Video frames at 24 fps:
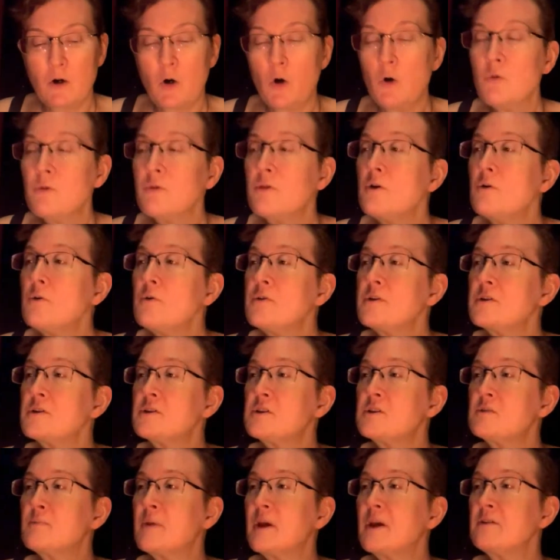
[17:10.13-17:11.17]
although
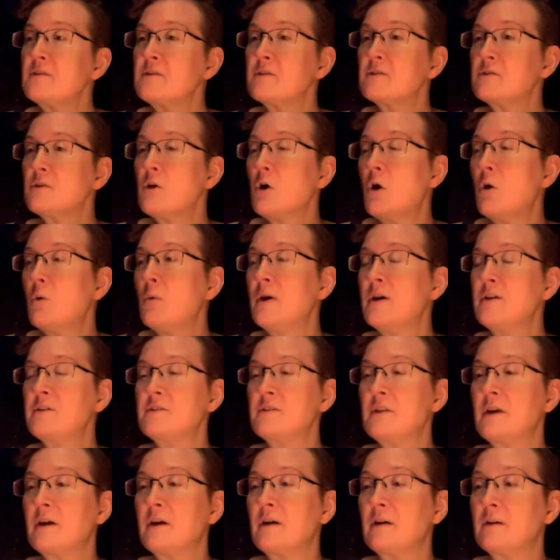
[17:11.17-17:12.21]
this space is
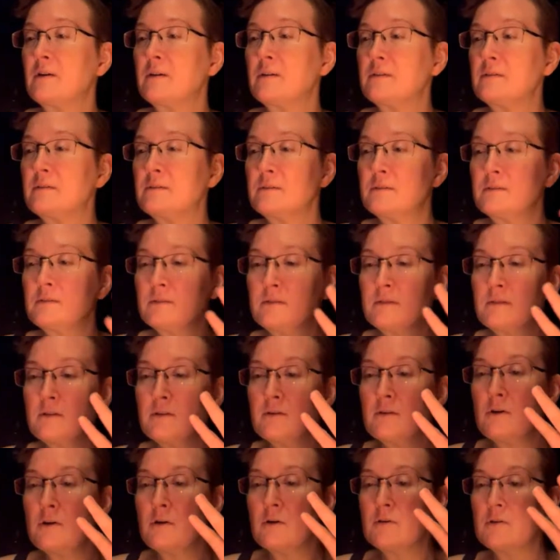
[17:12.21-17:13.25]
always there,
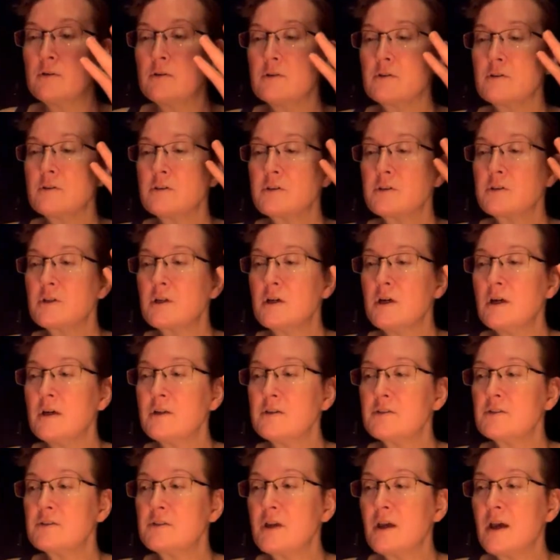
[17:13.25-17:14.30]

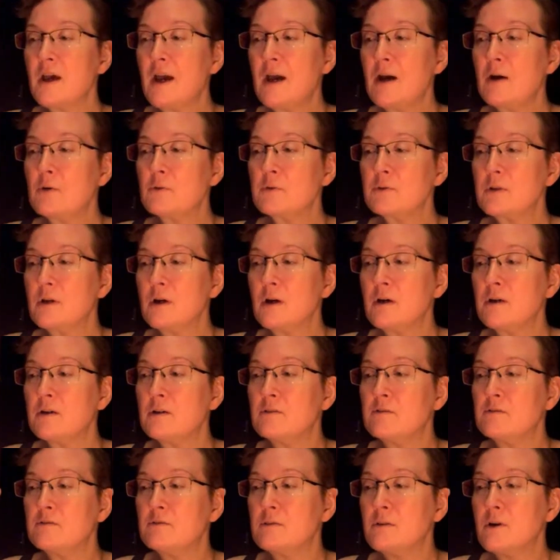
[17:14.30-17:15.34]
just out
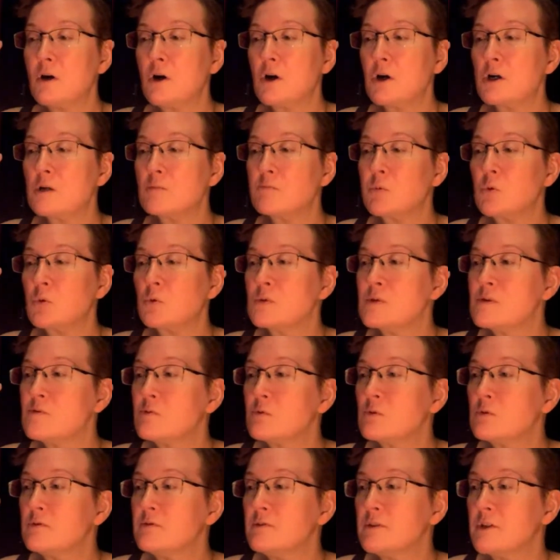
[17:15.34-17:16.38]
of our
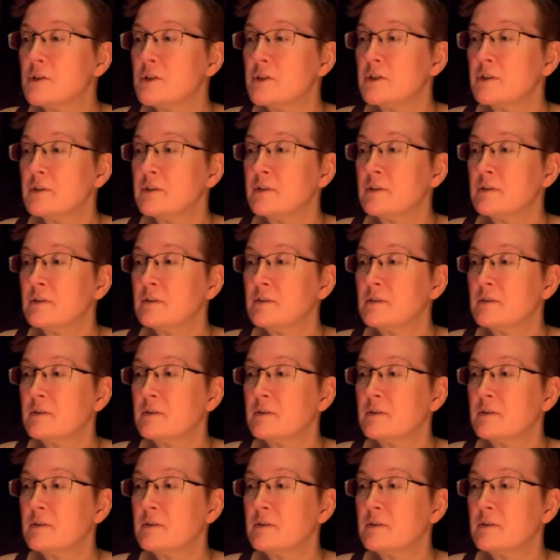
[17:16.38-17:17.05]
peripheral vision,